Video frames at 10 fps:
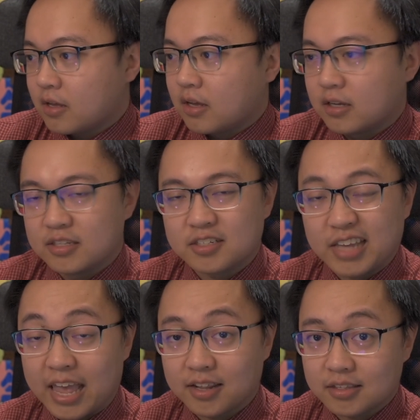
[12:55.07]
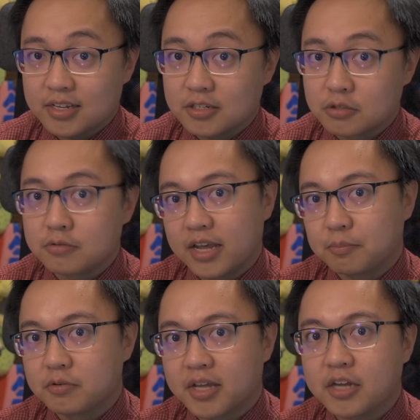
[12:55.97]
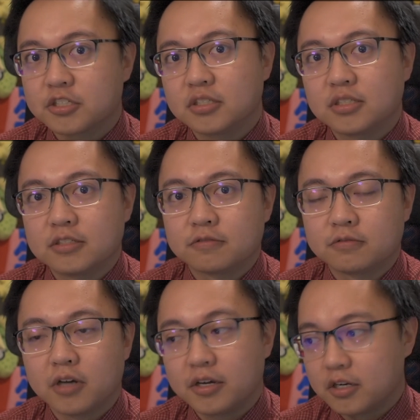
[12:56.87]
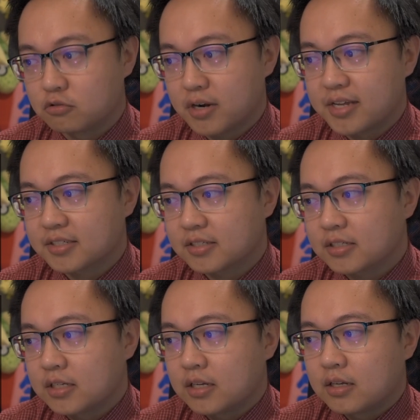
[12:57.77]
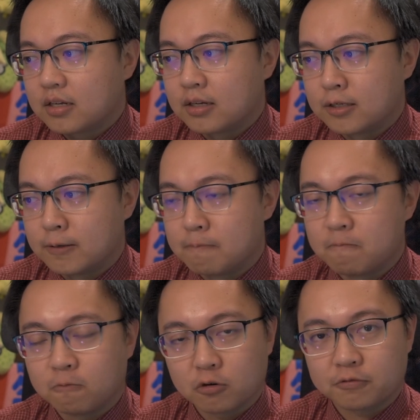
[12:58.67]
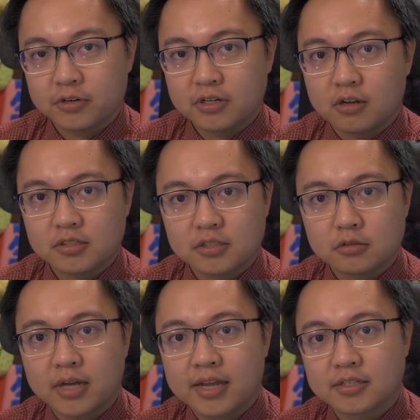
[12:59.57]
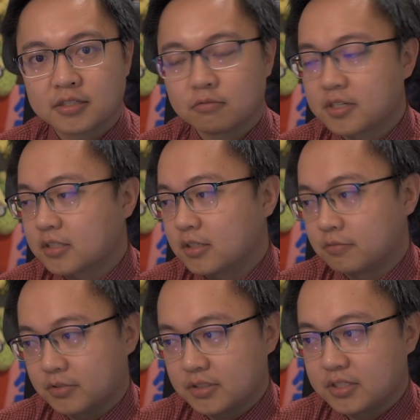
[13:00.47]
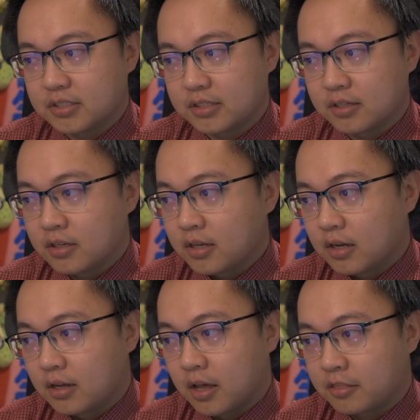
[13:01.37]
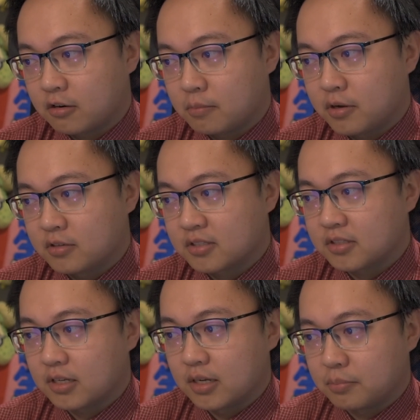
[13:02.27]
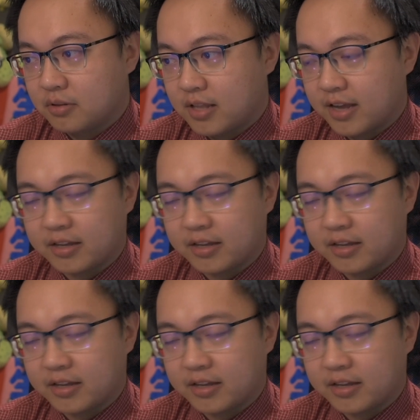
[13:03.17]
This can lead to amputation if unaddressed. Warfarin also has the risk of releasing atheromatous plaque